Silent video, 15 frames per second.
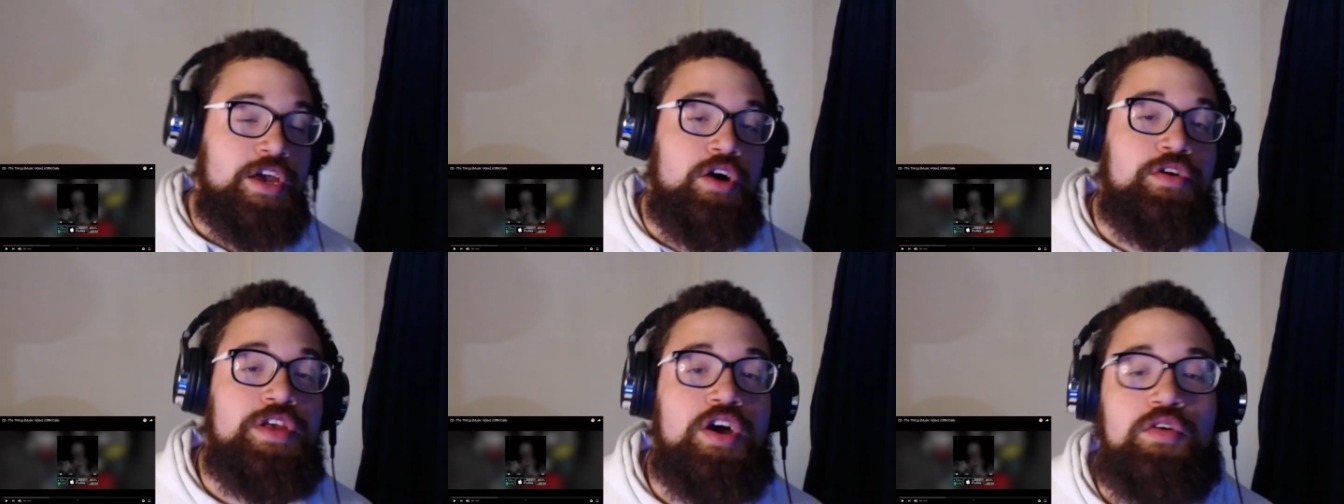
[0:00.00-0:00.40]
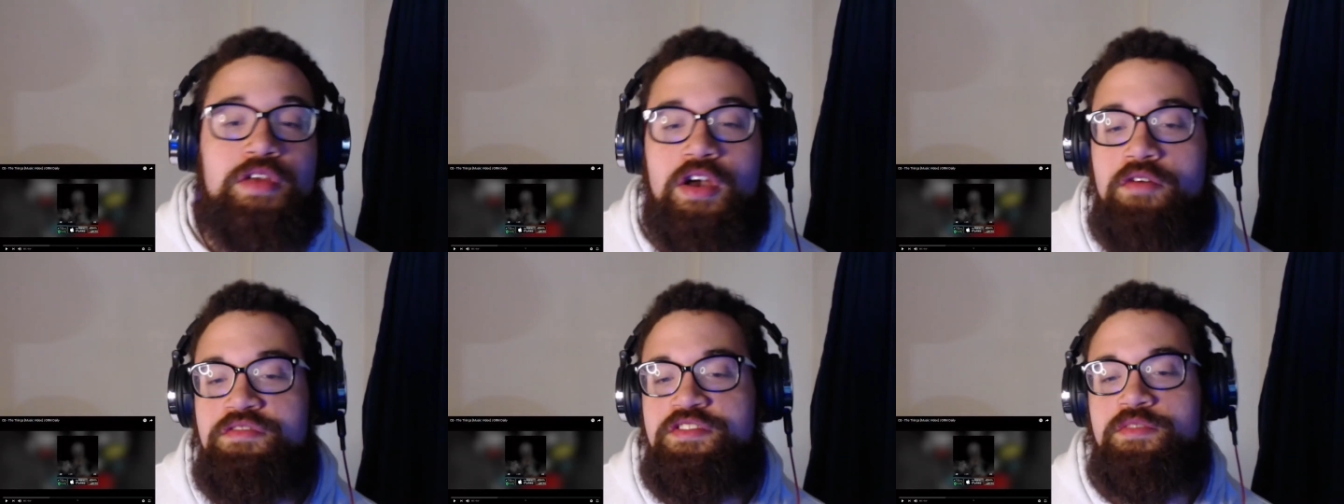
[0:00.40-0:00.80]
yo,
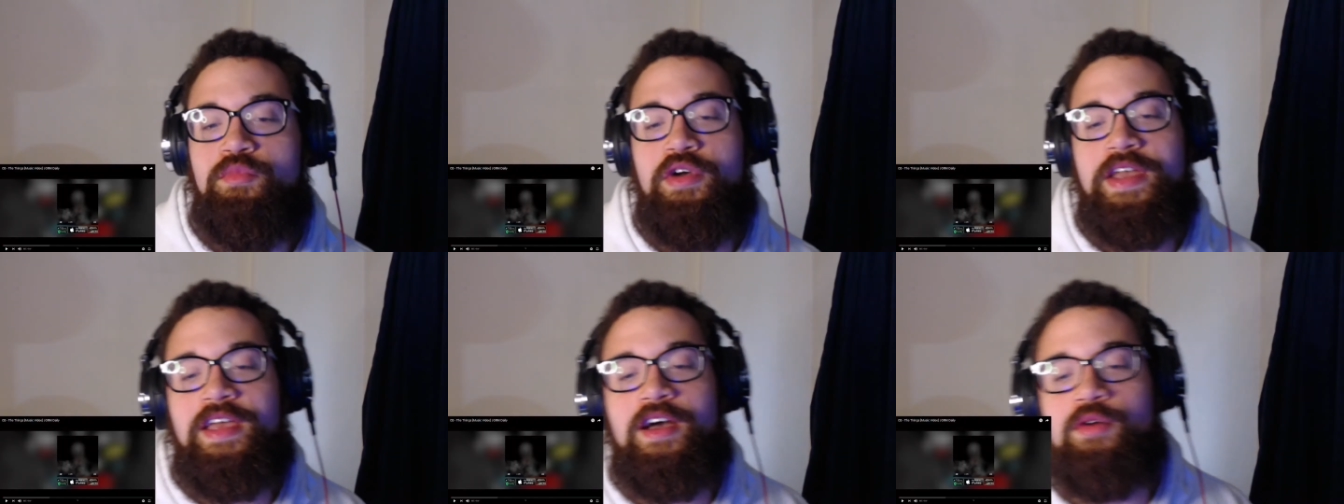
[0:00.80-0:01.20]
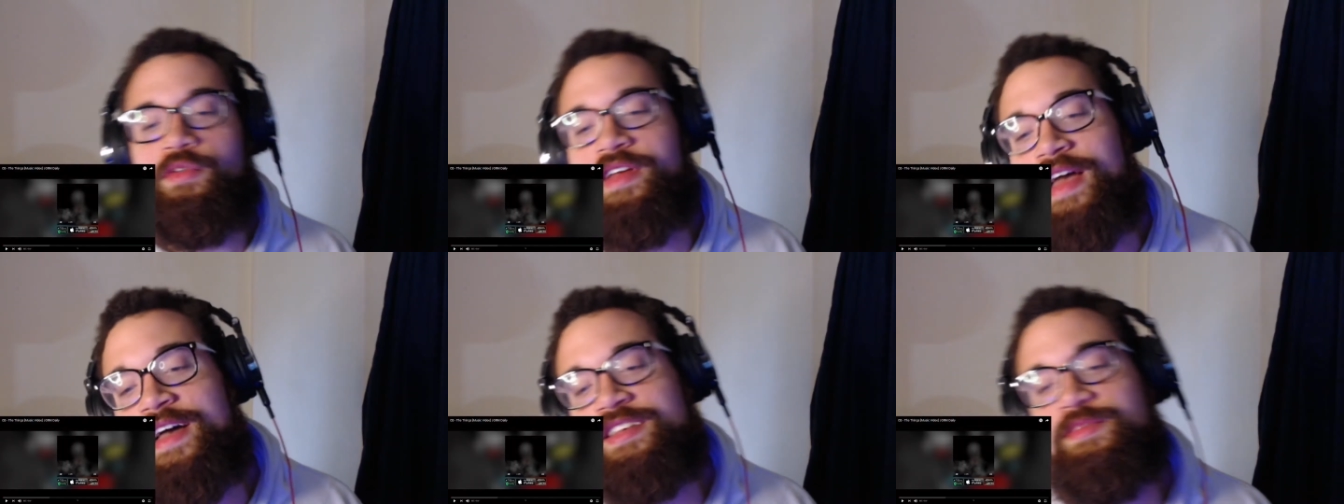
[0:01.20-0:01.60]
yo, it's your boy Cal
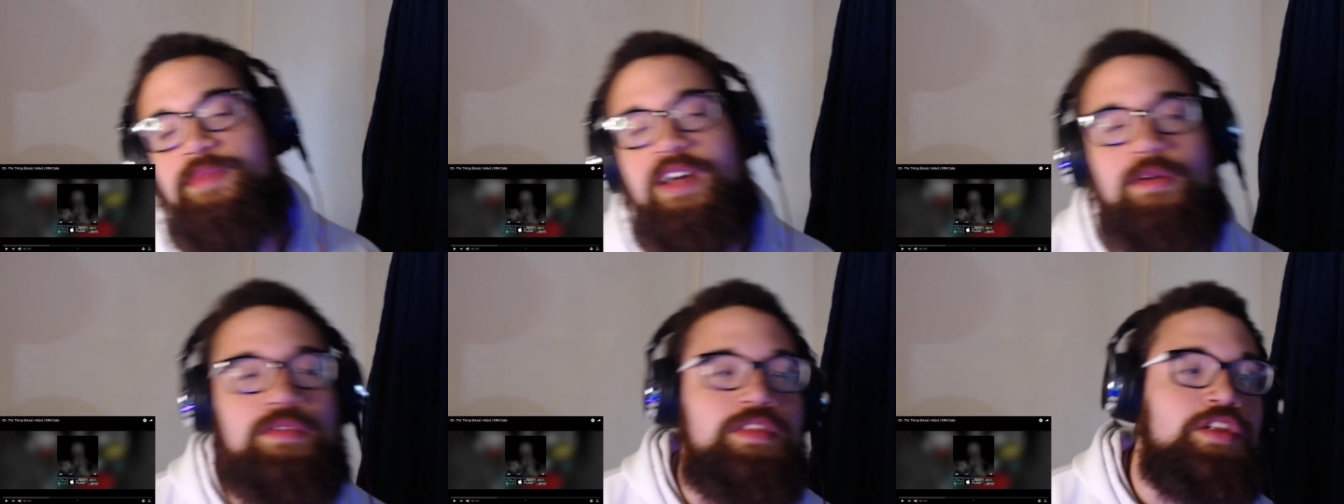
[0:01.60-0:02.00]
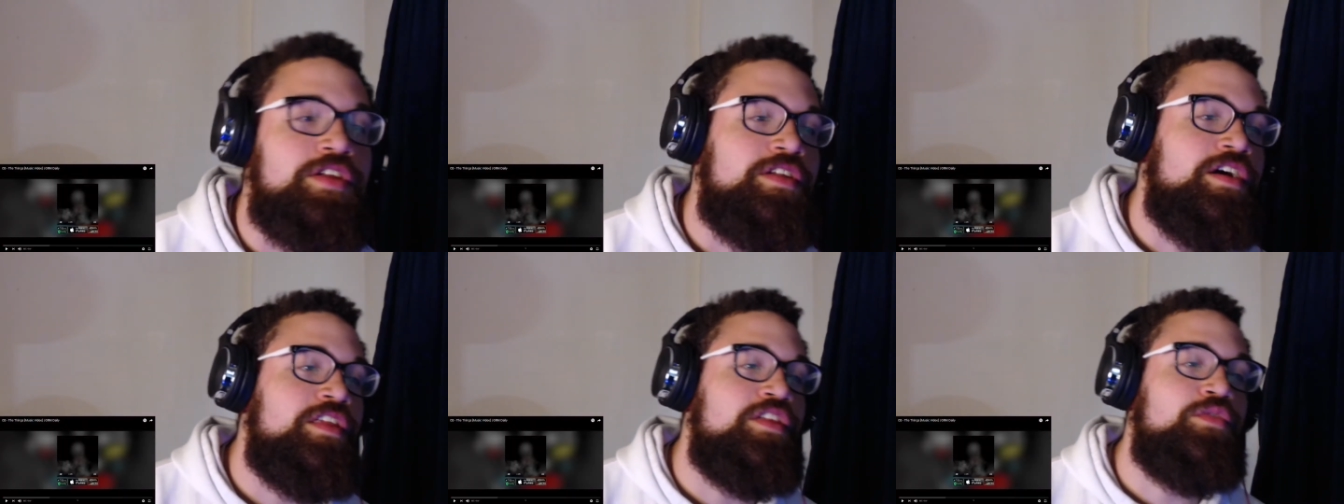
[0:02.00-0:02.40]
Reacts back with
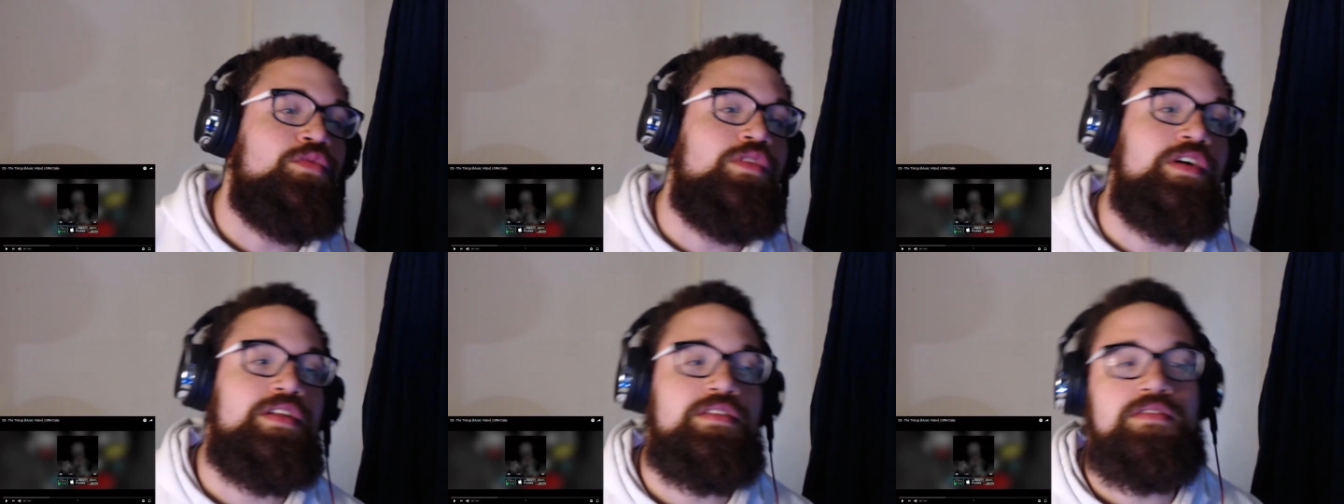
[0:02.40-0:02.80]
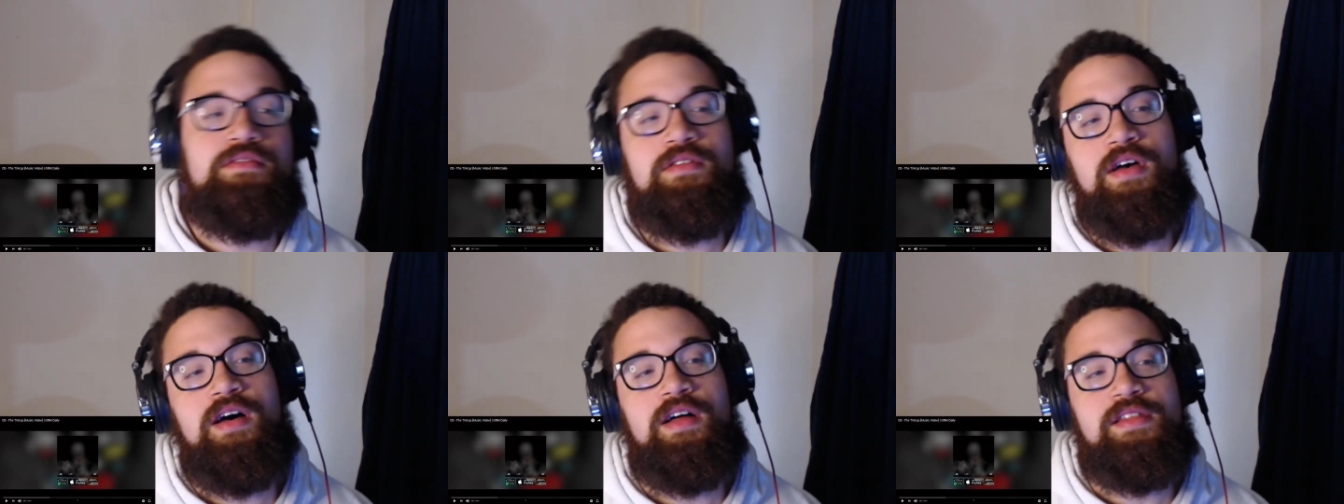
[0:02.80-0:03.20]
another one.
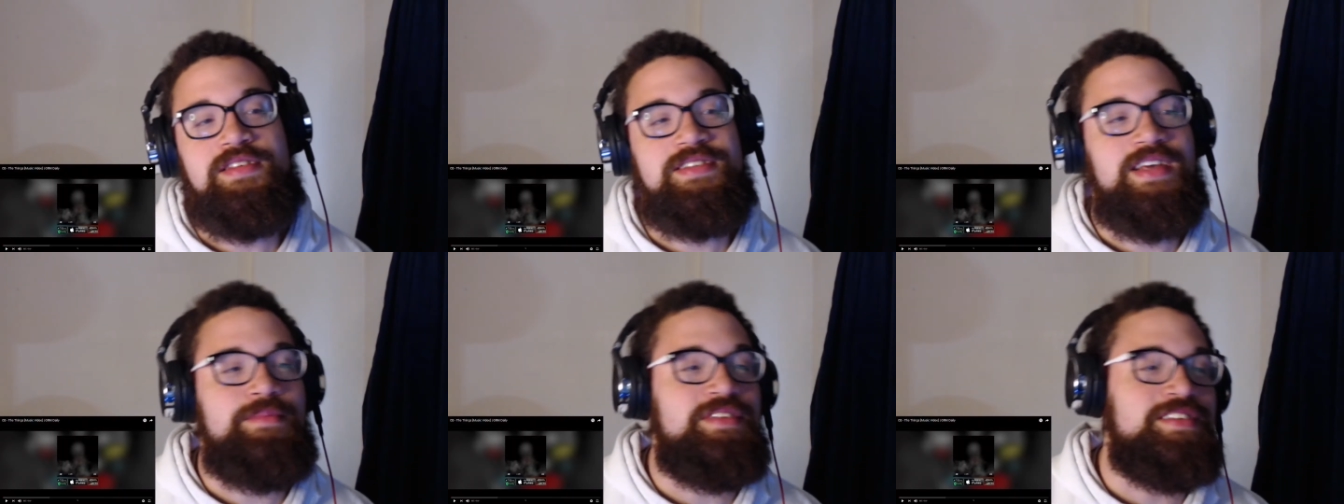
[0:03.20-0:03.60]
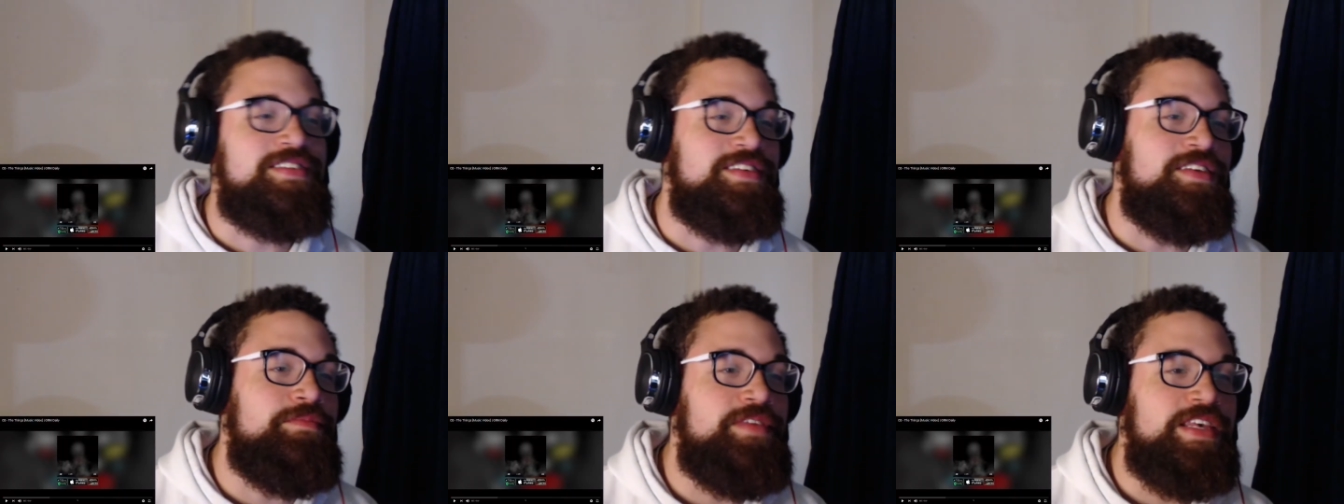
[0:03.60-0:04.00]
Uh, this time it's
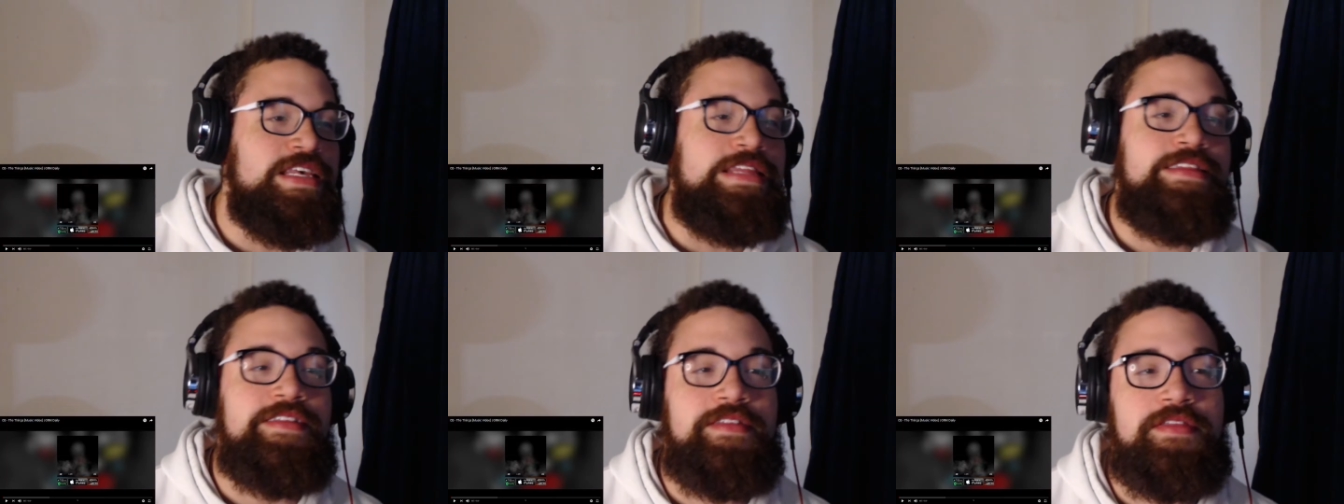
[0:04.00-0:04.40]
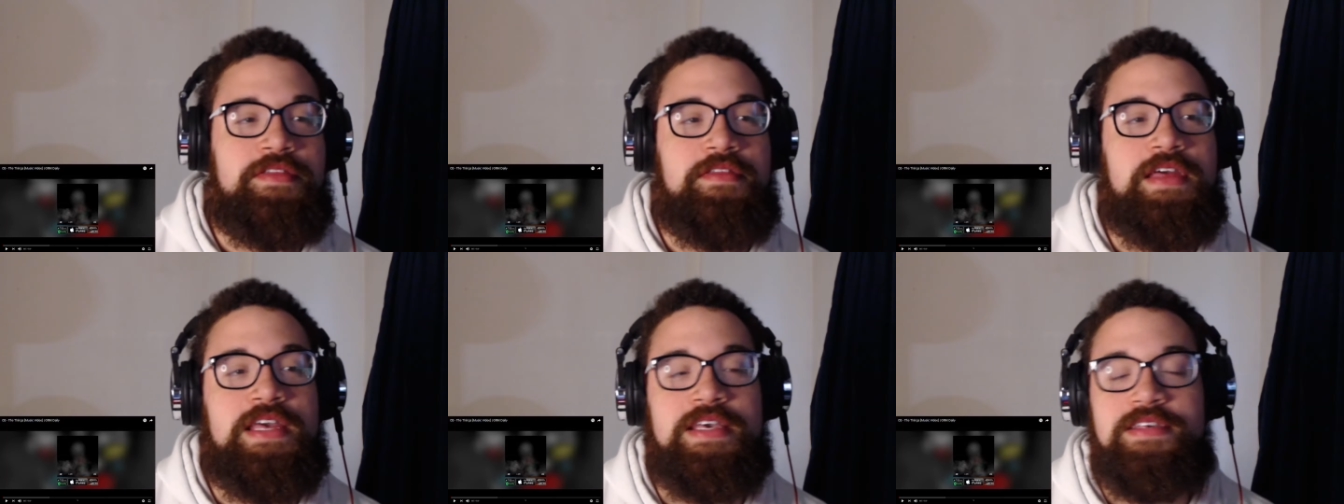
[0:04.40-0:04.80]
C B The
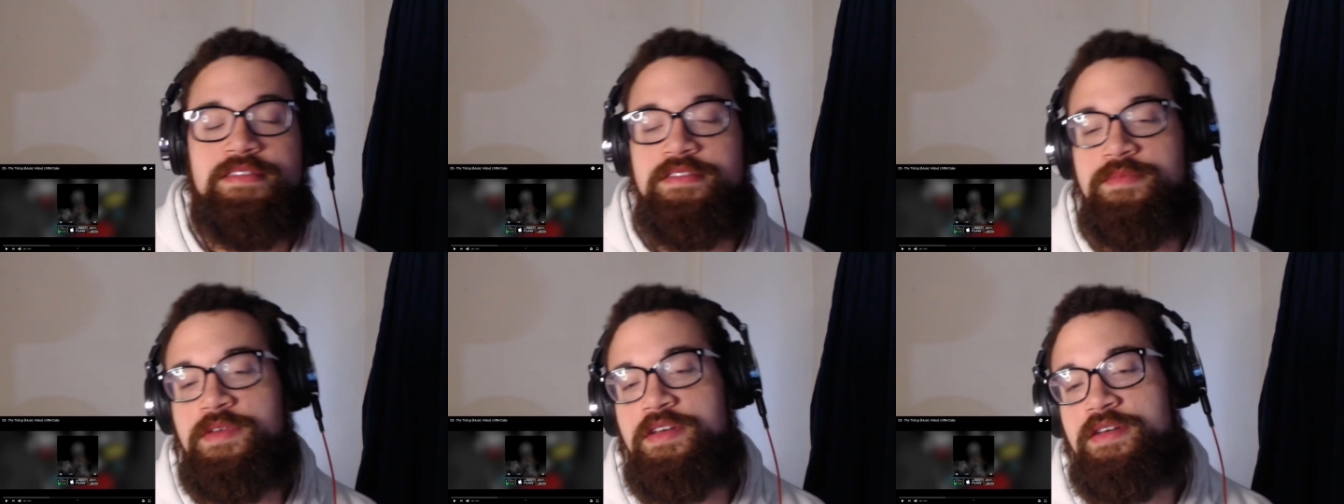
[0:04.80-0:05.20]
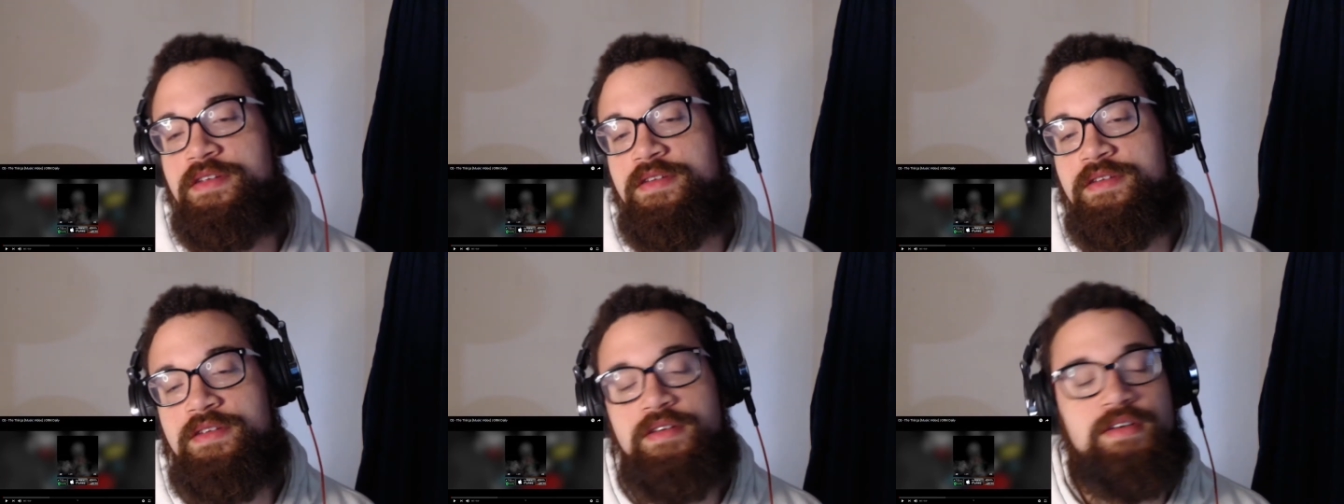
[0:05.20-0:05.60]
Things, man.